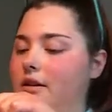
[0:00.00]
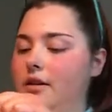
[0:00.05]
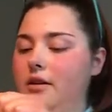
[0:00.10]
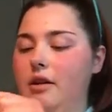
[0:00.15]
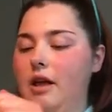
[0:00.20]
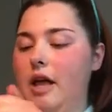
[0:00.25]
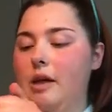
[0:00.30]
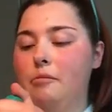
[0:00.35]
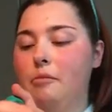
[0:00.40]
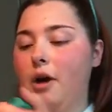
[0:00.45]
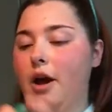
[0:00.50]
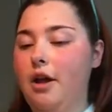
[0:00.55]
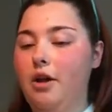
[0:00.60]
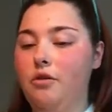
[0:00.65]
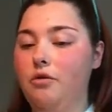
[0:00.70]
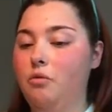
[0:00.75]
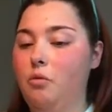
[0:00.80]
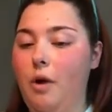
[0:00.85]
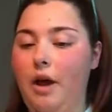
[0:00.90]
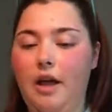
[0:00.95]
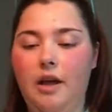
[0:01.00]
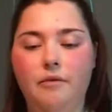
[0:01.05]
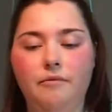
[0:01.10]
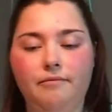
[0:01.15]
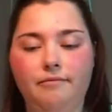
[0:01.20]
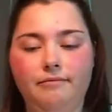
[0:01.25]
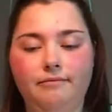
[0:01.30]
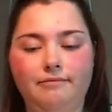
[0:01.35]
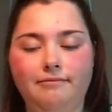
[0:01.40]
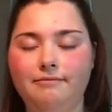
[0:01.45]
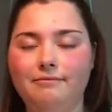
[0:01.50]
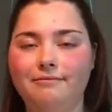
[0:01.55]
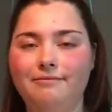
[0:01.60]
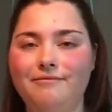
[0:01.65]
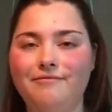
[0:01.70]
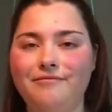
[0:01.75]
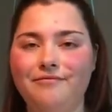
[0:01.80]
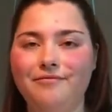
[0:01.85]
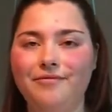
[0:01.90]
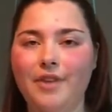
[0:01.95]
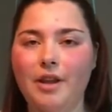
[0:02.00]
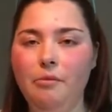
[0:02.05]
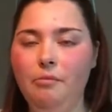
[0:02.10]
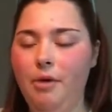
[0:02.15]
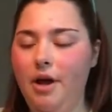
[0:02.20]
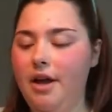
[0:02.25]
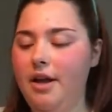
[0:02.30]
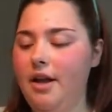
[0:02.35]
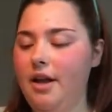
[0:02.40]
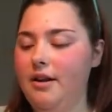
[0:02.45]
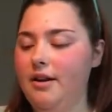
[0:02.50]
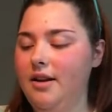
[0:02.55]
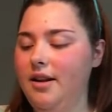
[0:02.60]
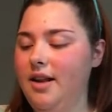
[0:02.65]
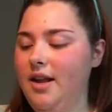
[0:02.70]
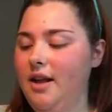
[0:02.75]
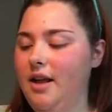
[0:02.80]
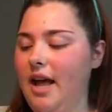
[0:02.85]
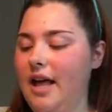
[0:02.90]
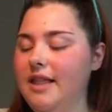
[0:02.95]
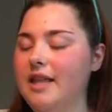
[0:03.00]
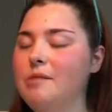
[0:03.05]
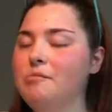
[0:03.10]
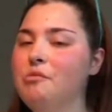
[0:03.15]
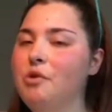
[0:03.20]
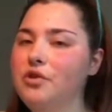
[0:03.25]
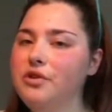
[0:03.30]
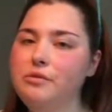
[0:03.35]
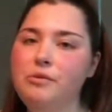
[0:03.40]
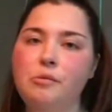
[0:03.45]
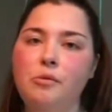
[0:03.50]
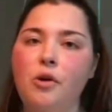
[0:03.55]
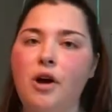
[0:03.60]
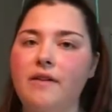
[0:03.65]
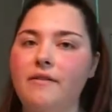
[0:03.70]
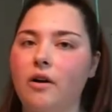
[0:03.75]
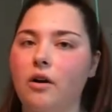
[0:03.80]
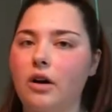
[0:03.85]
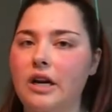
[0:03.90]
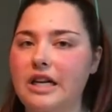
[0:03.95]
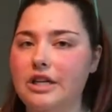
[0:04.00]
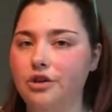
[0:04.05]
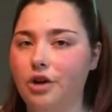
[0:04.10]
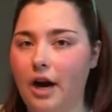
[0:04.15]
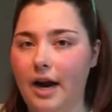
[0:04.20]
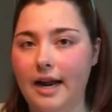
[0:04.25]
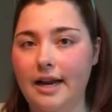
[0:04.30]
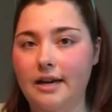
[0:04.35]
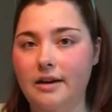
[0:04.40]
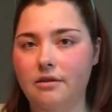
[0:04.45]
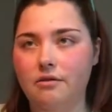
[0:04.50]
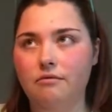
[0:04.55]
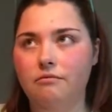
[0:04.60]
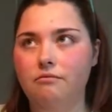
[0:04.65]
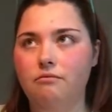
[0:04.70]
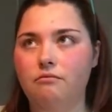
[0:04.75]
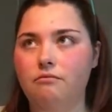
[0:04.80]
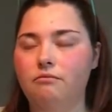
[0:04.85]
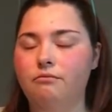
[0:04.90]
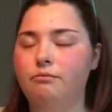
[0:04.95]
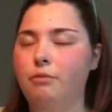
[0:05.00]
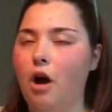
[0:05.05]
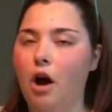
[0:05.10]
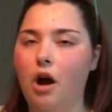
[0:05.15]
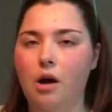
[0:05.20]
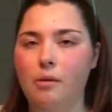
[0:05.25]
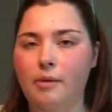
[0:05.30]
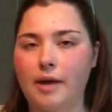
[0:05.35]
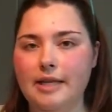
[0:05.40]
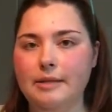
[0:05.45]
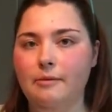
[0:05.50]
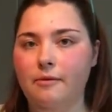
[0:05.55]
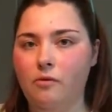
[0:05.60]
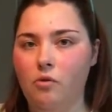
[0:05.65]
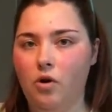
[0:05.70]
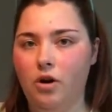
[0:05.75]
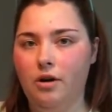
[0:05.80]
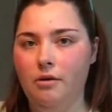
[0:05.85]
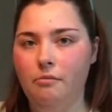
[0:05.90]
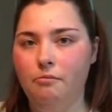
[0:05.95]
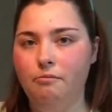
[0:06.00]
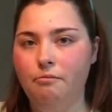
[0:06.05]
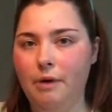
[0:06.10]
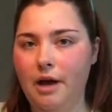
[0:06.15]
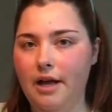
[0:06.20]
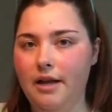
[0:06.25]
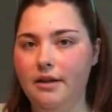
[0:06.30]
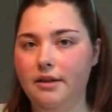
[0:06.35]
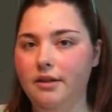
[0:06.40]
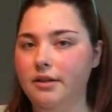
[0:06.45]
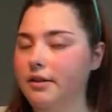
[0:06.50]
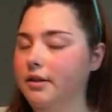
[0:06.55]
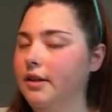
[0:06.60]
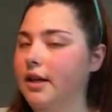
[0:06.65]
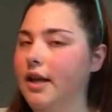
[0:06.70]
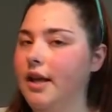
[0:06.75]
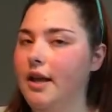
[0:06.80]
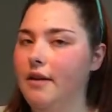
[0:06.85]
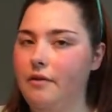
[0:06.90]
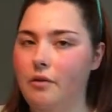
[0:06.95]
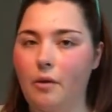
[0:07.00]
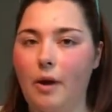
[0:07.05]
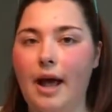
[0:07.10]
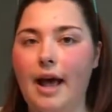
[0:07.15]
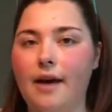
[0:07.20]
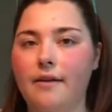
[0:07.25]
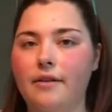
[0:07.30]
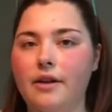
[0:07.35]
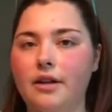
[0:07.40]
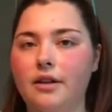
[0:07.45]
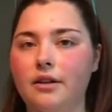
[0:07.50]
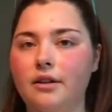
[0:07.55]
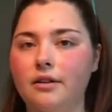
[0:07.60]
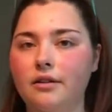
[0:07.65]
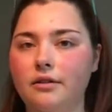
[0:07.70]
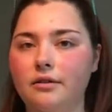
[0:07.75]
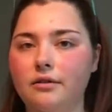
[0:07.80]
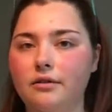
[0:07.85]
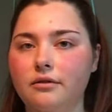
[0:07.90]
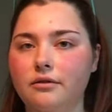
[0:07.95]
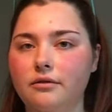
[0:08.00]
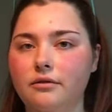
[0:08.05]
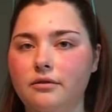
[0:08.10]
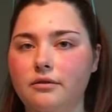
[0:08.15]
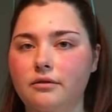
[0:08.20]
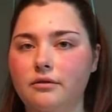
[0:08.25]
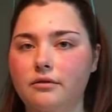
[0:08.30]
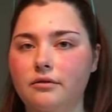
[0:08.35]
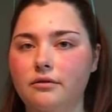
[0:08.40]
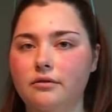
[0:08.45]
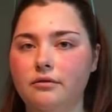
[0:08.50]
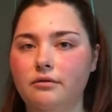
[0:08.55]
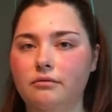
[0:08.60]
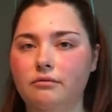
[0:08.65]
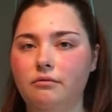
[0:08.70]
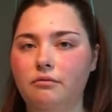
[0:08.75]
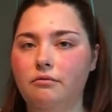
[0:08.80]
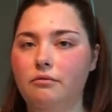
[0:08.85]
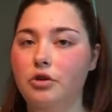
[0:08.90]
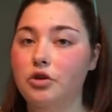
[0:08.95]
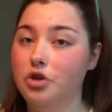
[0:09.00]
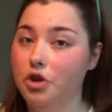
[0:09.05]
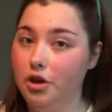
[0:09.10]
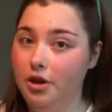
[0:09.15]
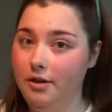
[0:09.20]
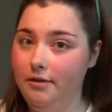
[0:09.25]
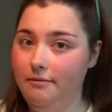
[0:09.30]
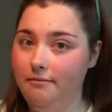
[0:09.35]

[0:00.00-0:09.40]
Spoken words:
in my own way. But I think most people have already tried Baja Blast before. But if you haven't, you should.